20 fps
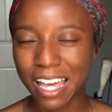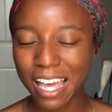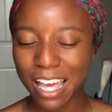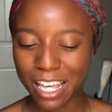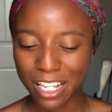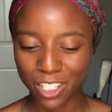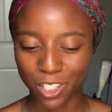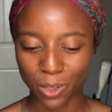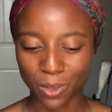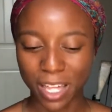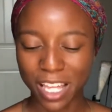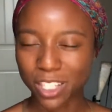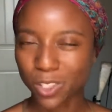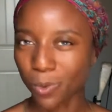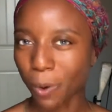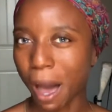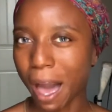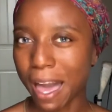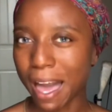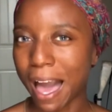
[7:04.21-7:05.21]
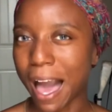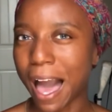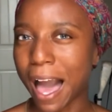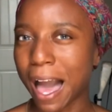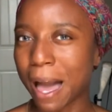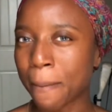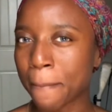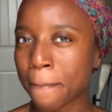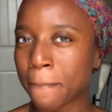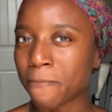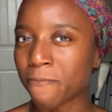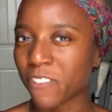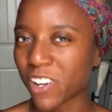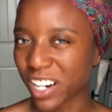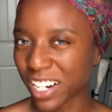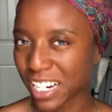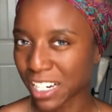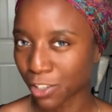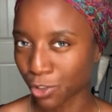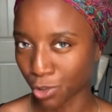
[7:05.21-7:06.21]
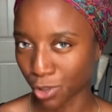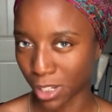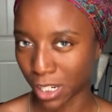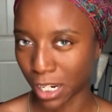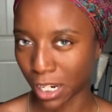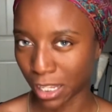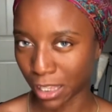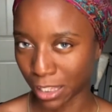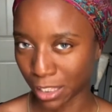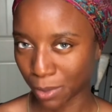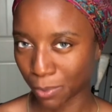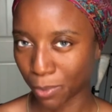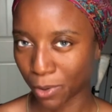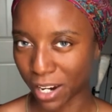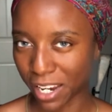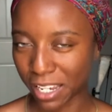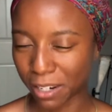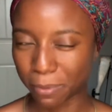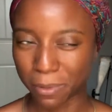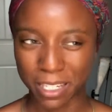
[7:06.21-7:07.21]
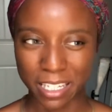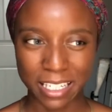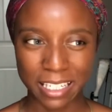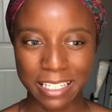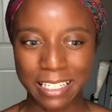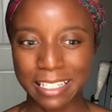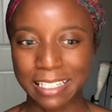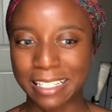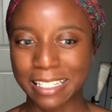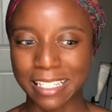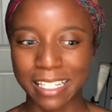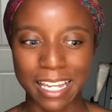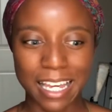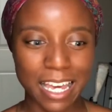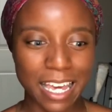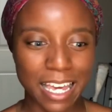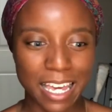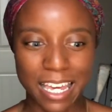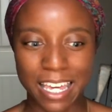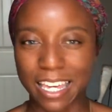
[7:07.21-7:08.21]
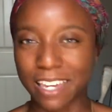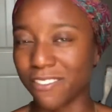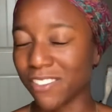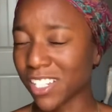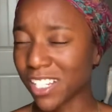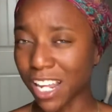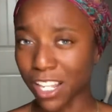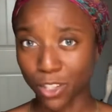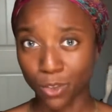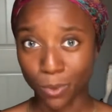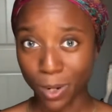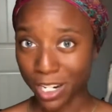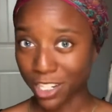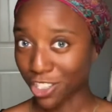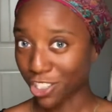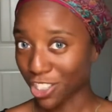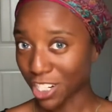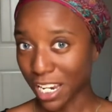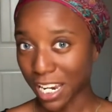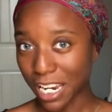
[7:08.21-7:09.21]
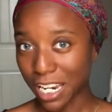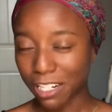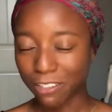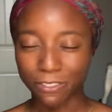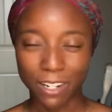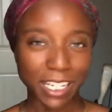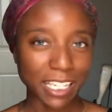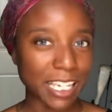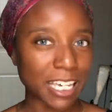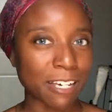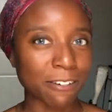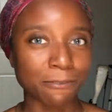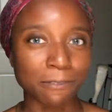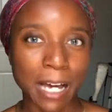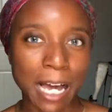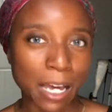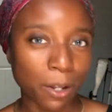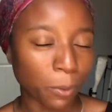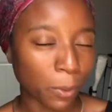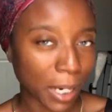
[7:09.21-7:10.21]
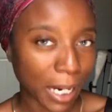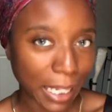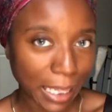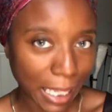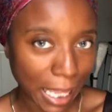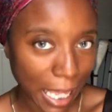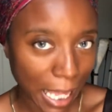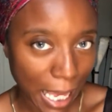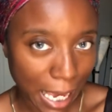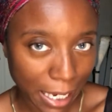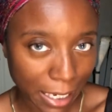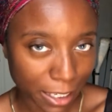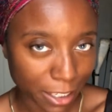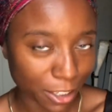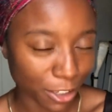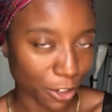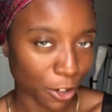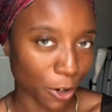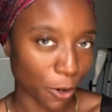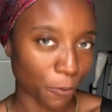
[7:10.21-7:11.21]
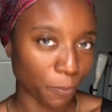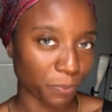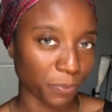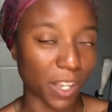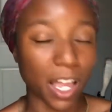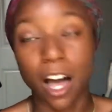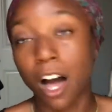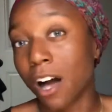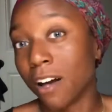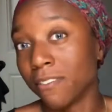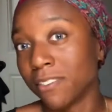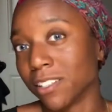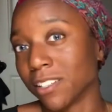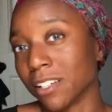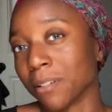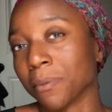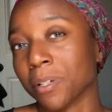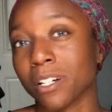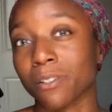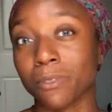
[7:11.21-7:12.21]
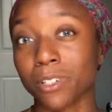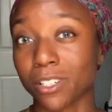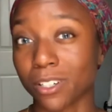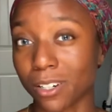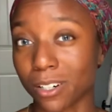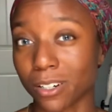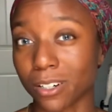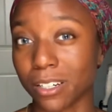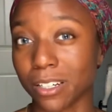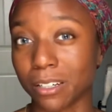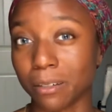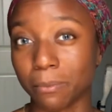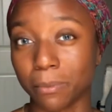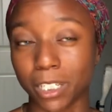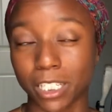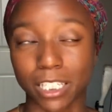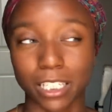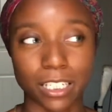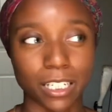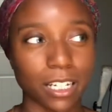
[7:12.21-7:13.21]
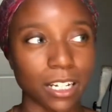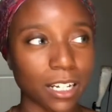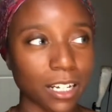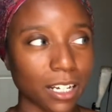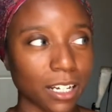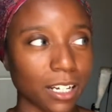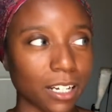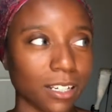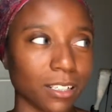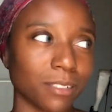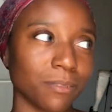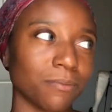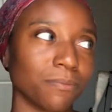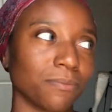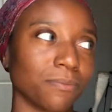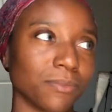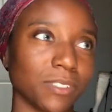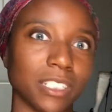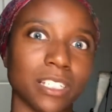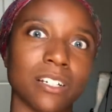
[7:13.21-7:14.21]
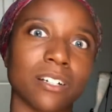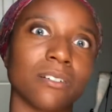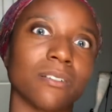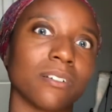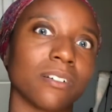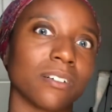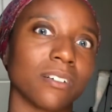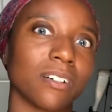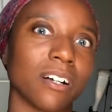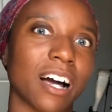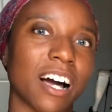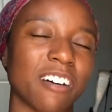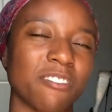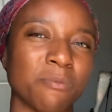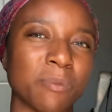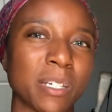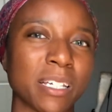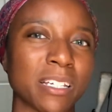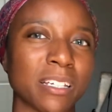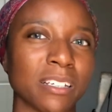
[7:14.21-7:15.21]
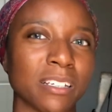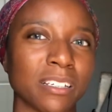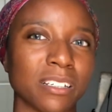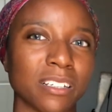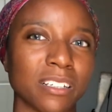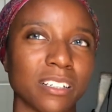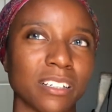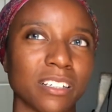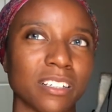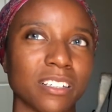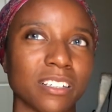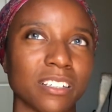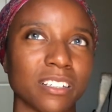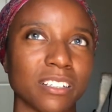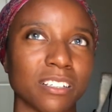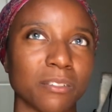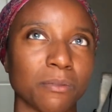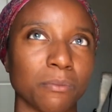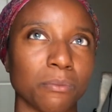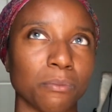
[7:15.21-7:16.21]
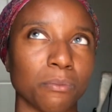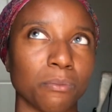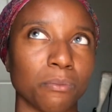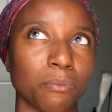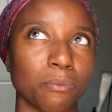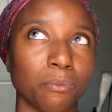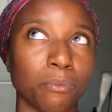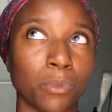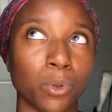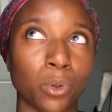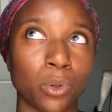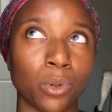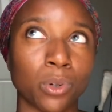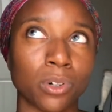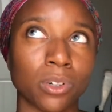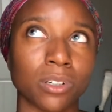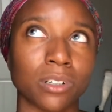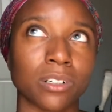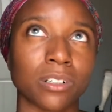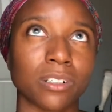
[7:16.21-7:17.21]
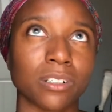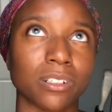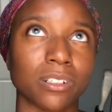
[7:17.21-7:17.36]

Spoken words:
So that's why I'm very interested in this brand, because if it's not the right shade, if I can't find what I like, you know, obviously I'm going to return it, but, you know, I've been more